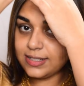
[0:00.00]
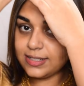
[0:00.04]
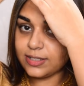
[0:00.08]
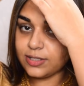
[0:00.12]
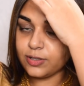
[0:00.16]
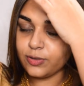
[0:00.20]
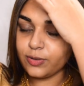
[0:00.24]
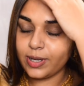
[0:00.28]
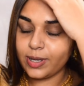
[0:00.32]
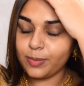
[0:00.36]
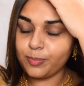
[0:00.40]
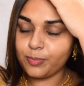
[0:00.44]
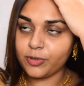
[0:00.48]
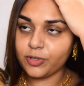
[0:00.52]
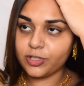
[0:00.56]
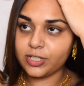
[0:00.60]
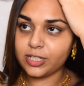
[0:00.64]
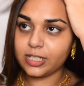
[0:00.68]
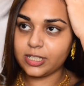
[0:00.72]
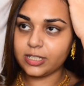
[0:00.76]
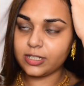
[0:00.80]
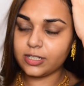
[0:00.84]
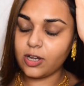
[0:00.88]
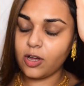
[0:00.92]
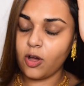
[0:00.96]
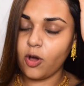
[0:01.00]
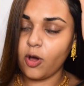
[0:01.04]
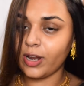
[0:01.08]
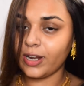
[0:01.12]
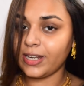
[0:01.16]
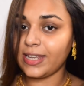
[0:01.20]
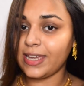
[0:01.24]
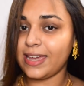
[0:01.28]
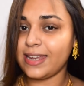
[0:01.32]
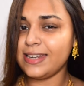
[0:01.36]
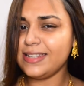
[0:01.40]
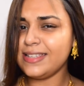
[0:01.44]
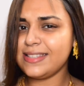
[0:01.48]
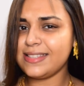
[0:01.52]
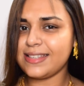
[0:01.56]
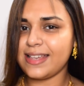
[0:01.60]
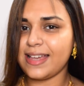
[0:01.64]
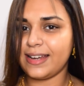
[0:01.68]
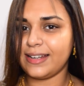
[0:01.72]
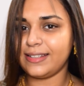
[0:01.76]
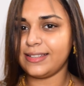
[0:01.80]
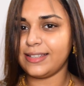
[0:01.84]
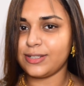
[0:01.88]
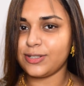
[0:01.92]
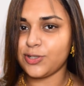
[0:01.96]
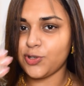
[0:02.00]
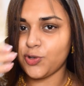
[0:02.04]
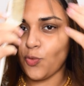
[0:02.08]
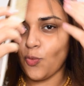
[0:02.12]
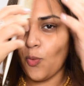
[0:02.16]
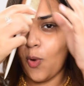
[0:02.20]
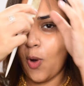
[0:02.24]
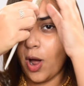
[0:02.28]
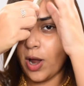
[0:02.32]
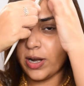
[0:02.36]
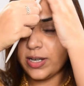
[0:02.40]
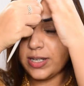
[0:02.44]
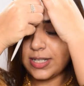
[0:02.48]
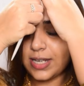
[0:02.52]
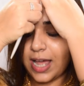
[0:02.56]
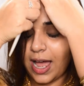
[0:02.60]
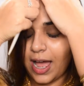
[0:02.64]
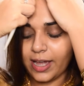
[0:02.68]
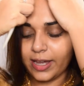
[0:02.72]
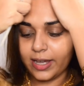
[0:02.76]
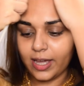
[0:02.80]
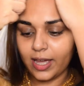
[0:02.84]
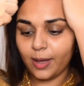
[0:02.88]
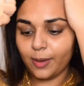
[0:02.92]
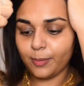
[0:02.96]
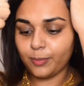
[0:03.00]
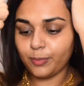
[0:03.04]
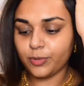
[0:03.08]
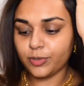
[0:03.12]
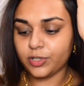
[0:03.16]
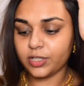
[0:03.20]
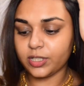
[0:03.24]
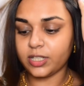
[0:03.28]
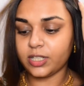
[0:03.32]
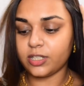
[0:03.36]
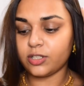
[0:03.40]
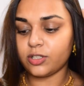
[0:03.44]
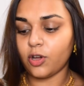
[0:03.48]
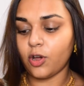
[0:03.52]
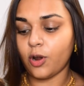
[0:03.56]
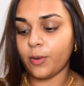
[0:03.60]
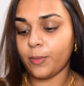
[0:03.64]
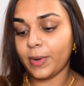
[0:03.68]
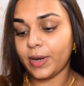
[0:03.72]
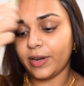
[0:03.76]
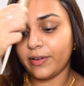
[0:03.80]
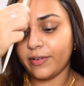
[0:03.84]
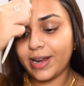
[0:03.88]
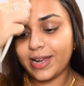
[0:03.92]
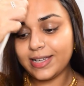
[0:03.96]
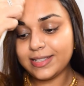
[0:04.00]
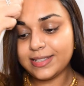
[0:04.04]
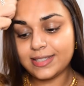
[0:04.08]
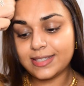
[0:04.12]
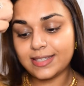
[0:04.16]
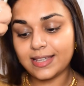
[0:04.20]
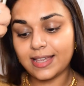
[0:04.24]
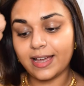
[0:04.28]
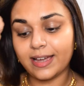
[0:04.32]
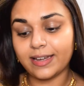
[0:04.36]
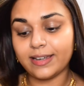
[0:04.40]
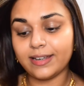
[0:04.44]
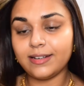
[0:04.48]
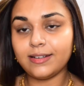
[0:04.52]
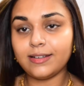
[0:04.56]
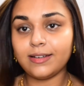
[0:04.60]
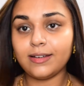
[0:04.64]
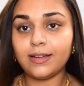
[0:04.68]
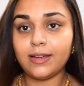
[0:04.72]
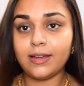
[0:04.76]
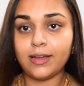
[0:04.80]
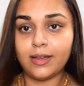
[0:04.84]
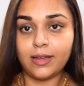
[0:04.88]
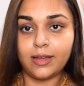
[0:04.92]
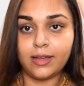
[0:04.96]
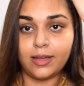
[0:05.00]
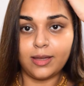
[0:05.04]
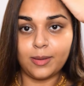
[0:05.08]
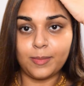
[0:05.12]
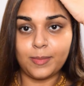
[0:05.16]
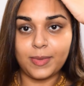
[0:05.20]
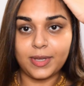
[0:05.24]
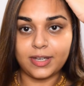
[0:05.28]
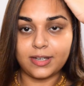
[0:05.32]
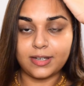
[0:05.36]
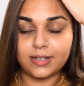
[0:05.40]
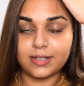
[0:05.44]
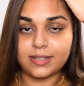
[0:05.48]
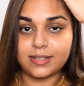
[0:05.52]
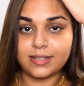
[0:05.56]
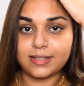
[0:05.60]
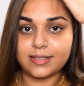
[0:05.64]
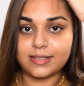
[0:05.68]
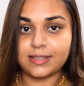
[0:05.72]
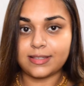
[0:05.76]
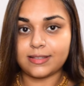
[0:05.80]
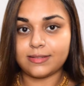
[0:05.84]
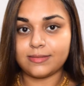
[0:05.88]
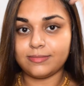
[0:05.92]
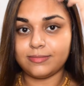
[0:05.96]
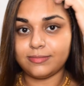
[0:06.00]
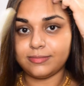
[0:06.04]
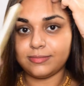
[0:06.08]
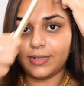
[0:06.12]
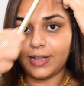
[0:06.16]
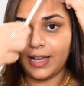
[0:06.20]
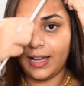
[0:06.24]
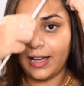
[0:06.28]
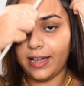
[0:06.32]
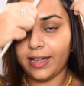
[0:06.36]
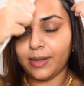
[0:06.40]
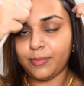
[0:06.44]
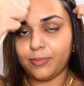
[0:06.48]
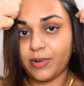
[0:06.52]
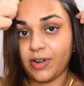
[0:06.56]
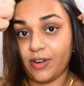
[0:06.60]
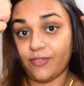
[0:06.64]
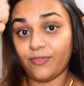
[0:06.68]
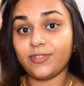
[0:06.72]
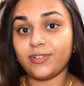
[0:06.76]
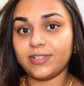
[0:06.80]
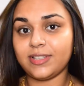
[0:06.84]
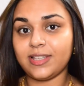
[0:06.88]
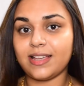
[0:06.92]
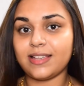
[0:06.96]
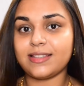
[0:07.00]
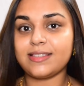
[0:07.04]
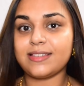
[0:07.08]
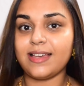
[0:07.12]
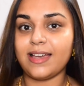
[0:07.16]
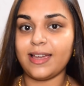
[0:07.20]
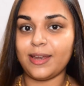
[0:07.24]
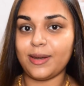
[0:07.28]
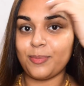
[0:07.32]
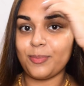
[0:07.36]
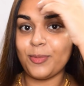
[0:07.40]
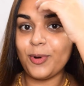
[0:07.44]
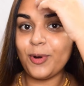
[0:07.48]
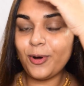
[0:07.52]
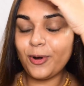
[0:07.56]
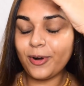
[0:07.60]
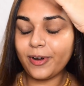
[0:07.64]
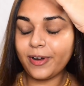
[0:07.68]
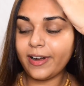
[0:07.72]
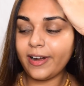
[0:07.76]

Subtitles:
You can put it on any side that you want. I am putting it on my right side because I prefer that side more.